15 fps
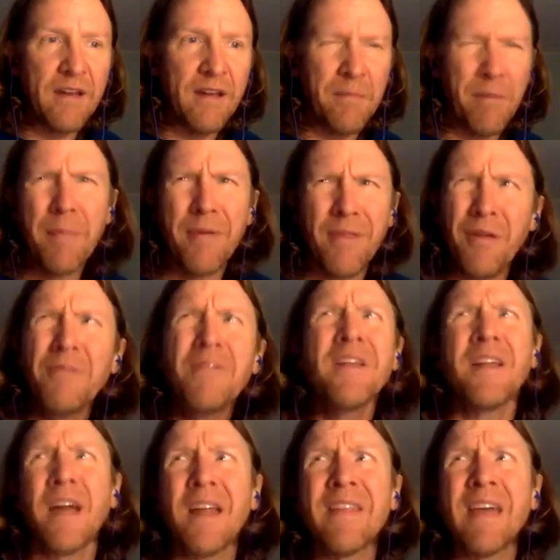and probably the only
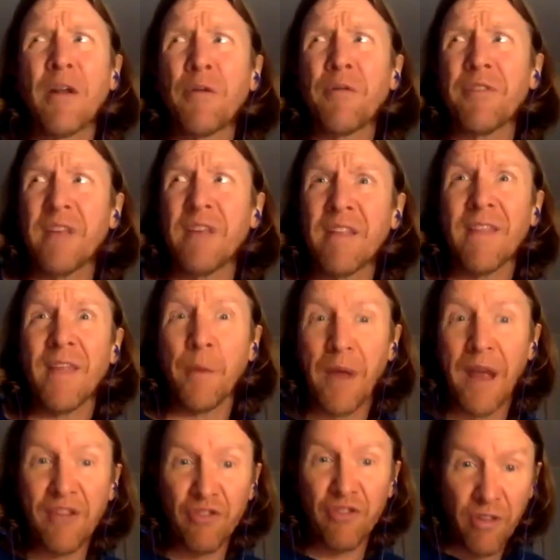night that whole season that we
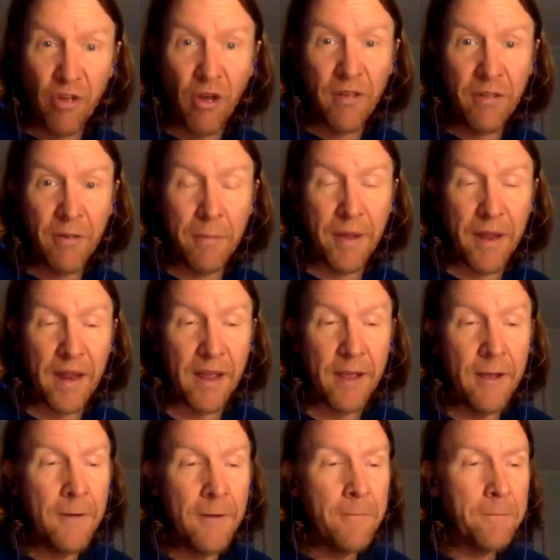actually saw somebody
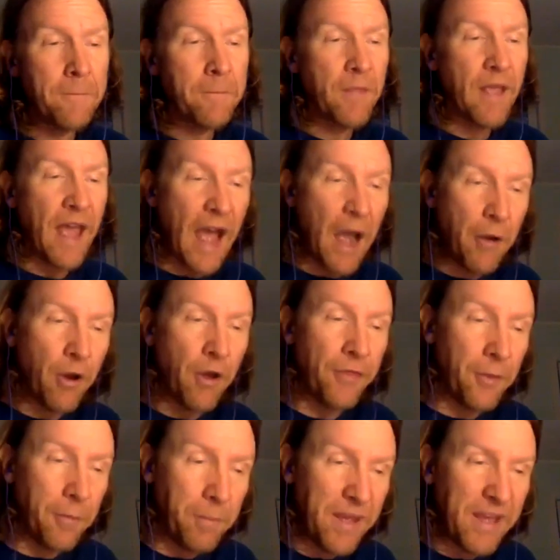out on
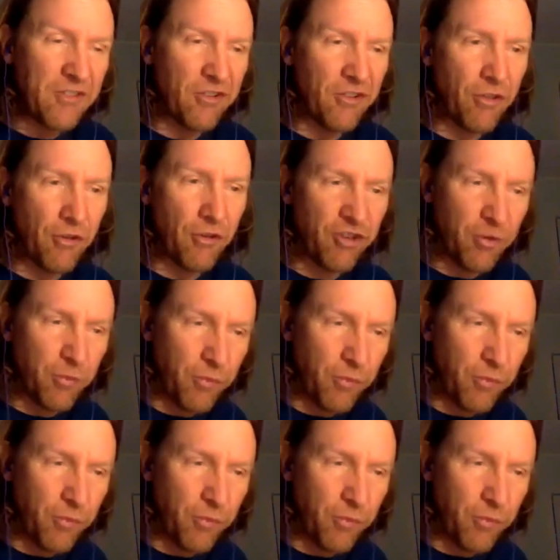the beach. And so she